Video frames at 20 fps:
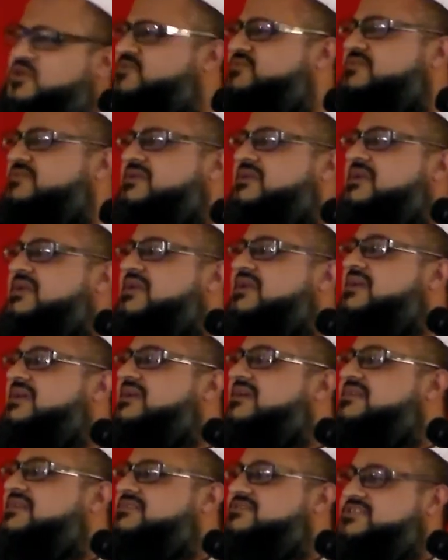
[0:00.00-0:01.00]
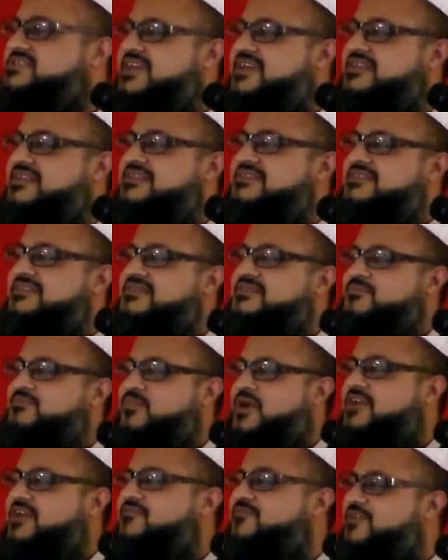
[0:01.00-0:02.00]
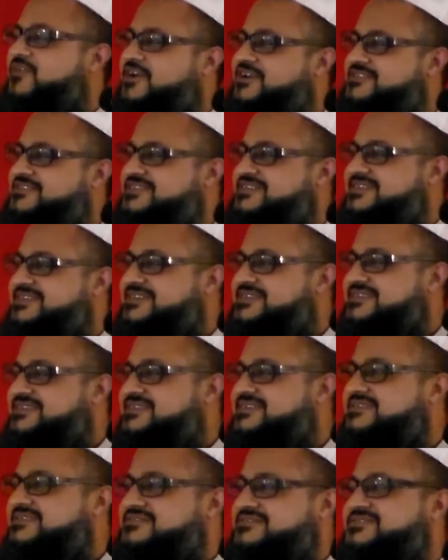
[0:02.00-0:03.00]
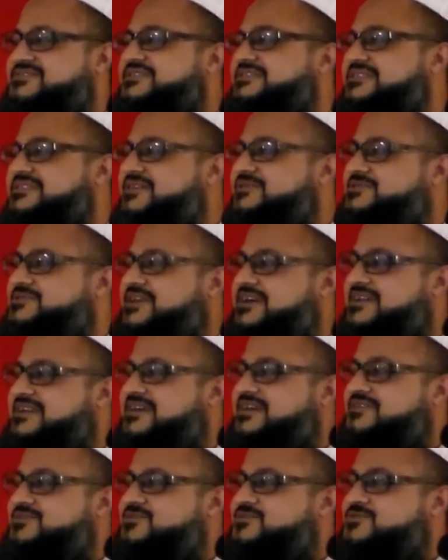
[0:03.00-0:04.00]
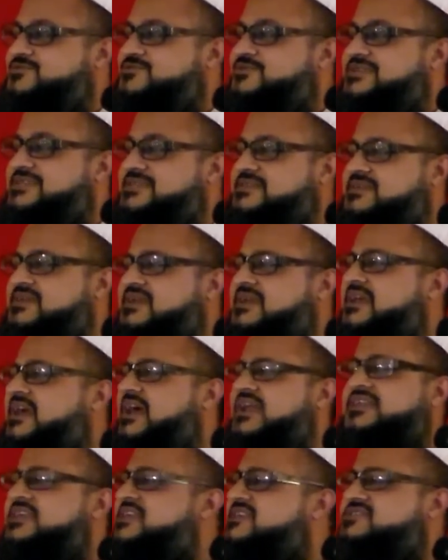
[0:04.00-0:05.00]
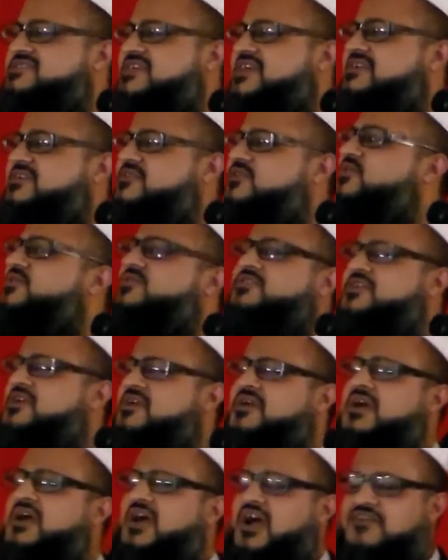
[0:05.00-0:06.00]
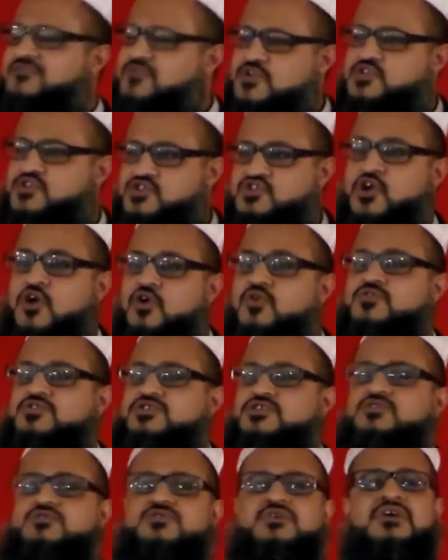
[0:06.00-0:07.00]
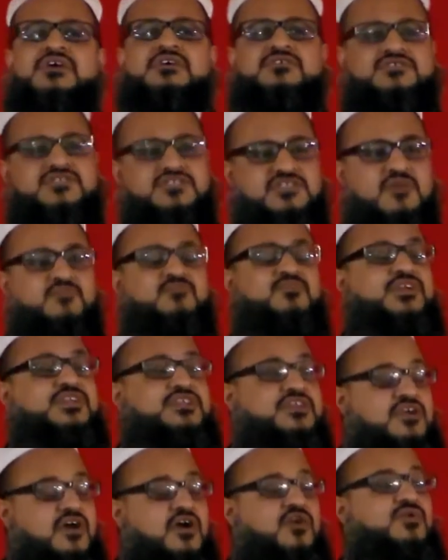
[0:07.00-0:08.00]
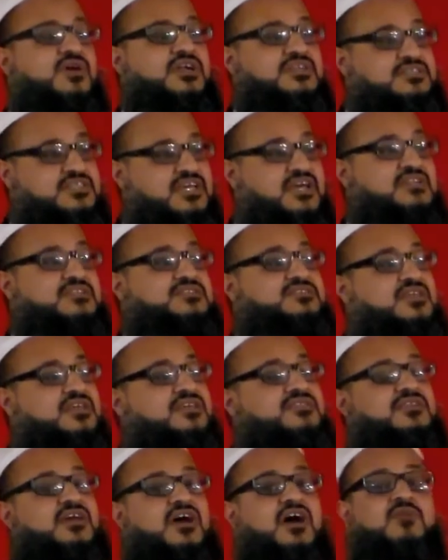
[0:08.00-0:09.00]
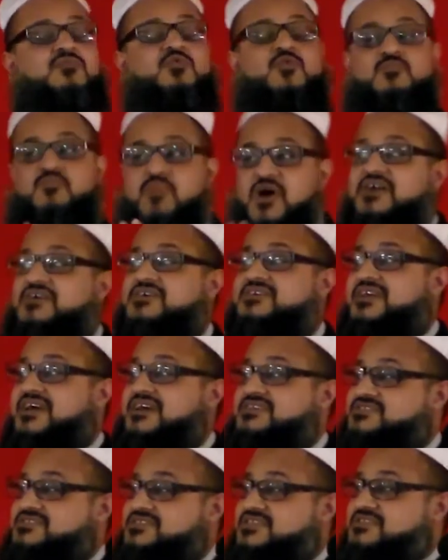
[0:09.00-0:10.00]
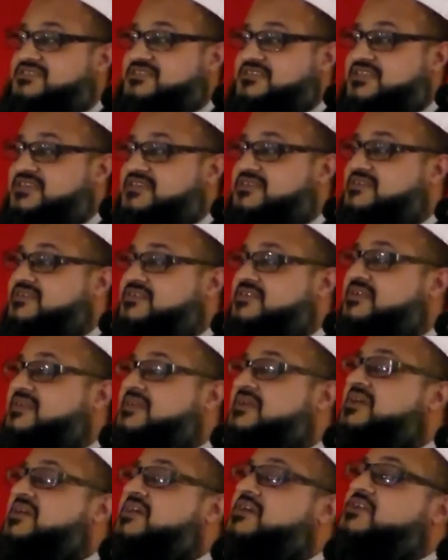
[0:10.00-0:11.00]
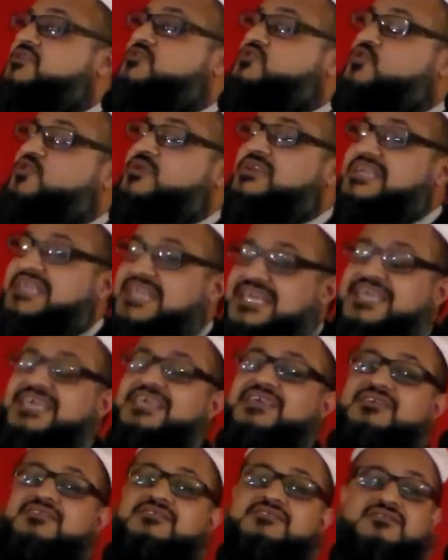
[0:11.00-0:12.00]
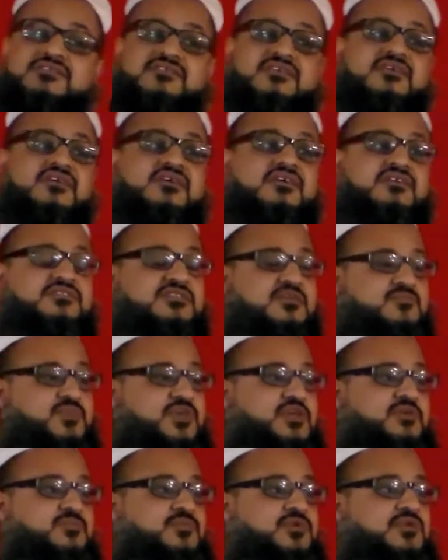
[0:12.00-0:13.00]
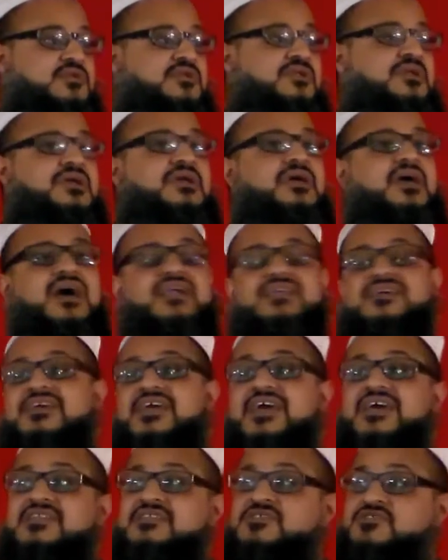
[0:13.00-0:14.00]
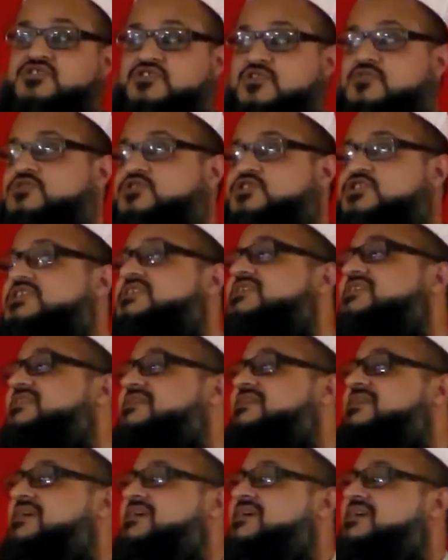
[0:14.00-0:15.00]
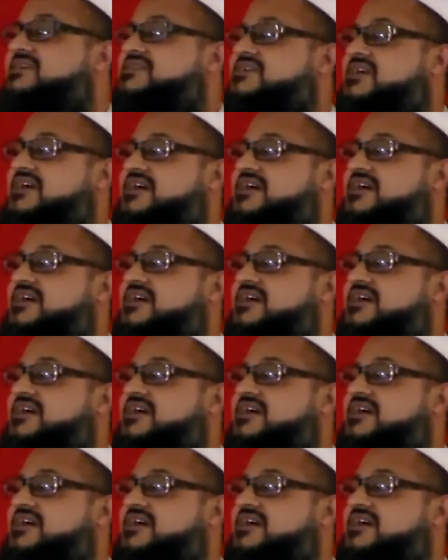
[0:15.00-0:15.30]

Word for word: don't tell my father radiallahu ta'ala anhu to lead. And he said, look, I've just told you, somebody go and tell Sayyidina Abu Bakr as-Siddiq to lead the people. And again, so she